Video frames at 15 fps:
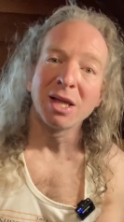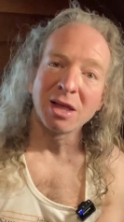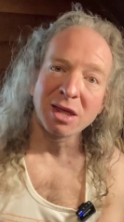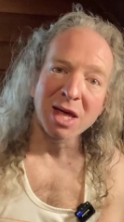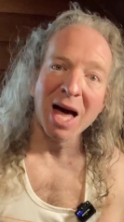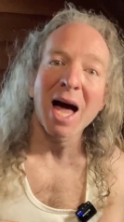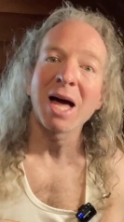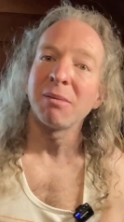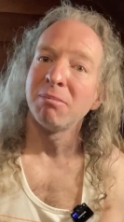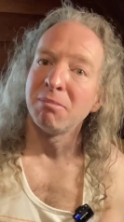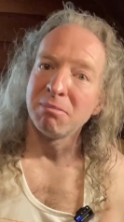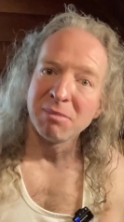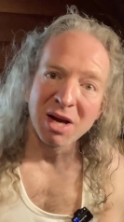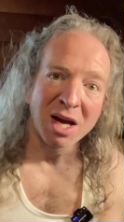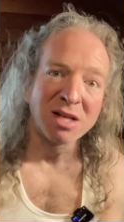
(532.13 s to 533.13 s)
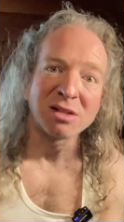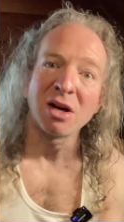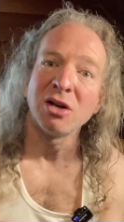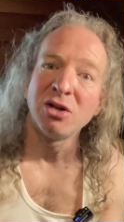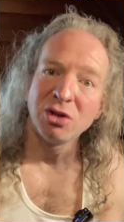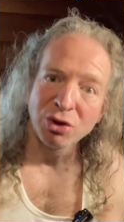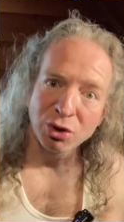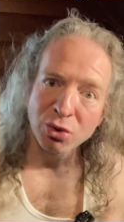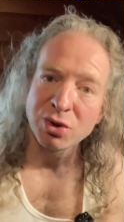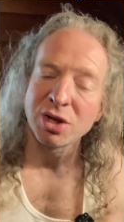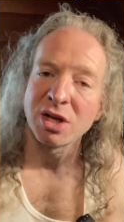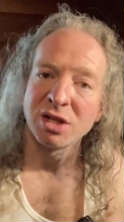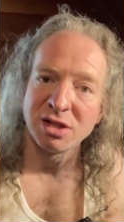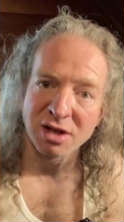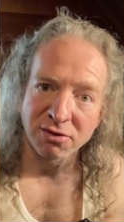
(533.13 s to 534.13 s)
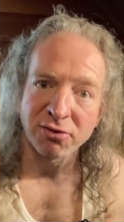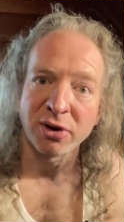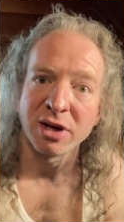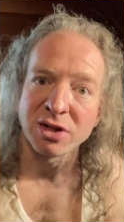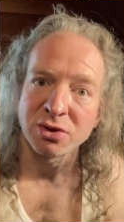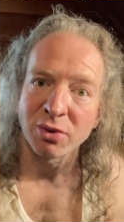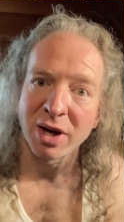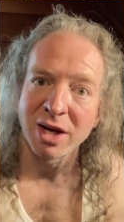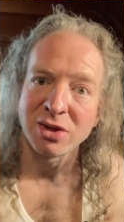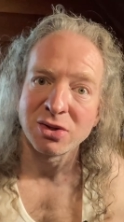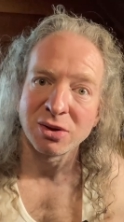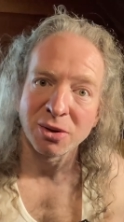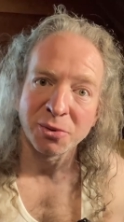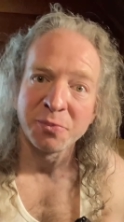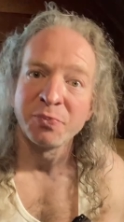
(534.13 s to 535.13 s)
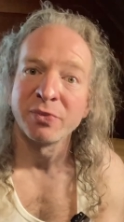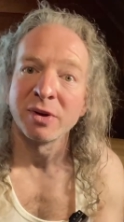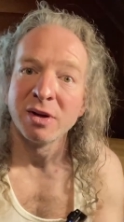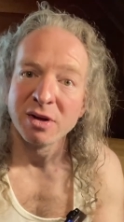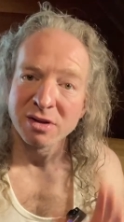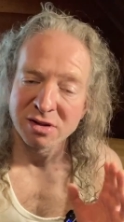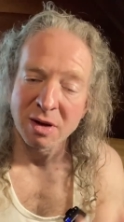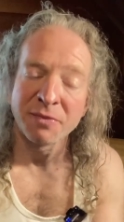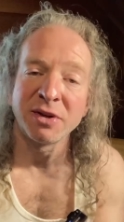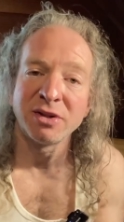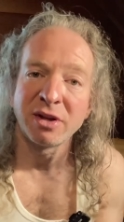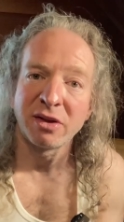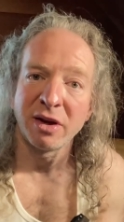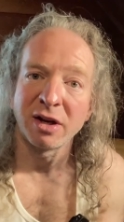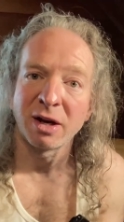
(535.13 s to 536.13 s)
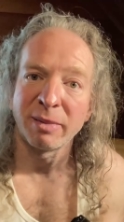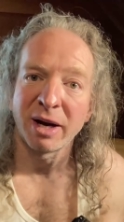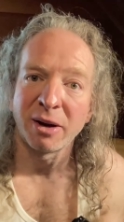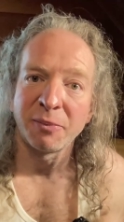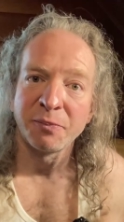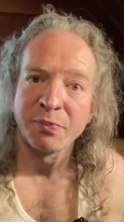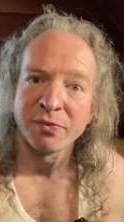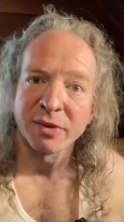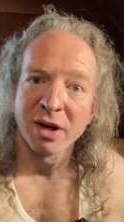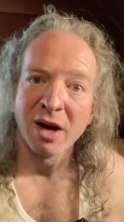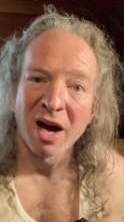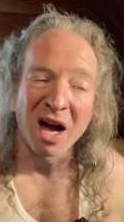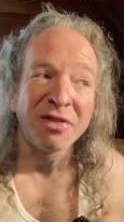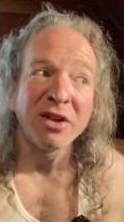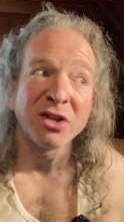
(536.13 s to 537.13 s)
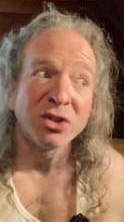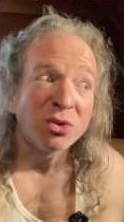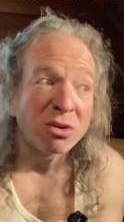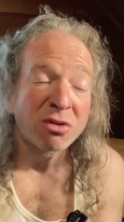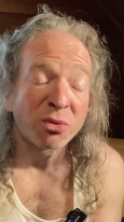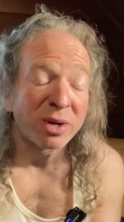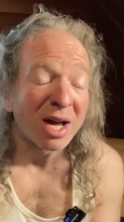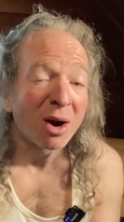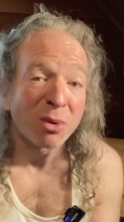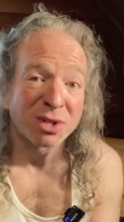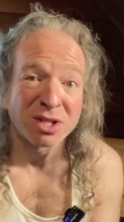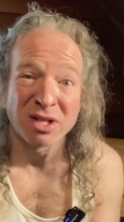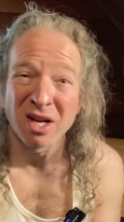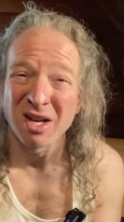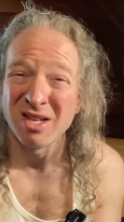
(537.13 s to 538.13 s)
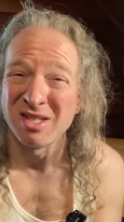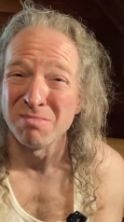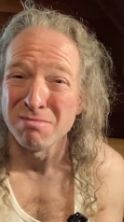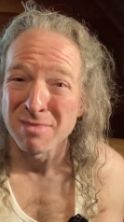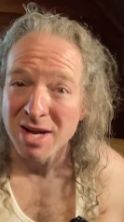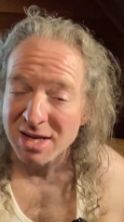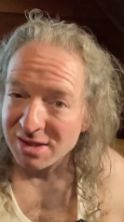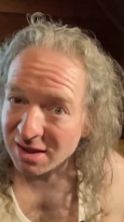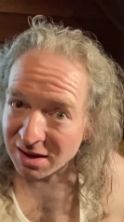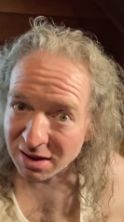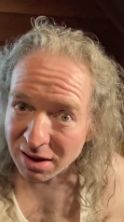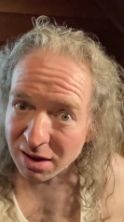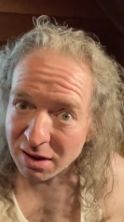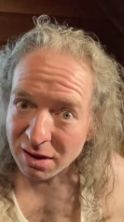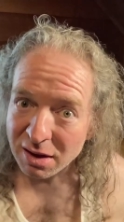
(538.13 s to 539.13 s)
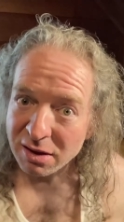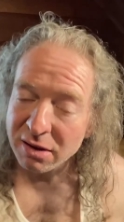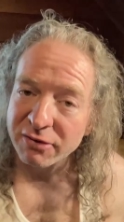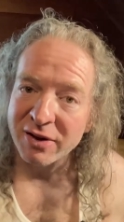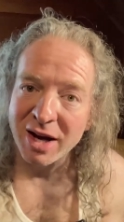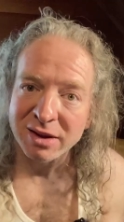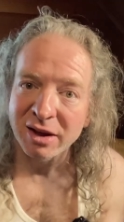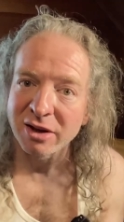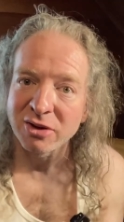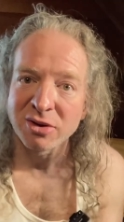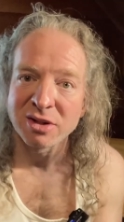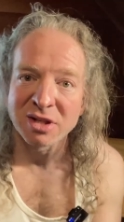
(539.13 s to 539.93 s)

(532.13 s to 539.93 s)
that makes a huge difference, right? So something to think about. I think two to three hours a day is amazing. The fact that you're in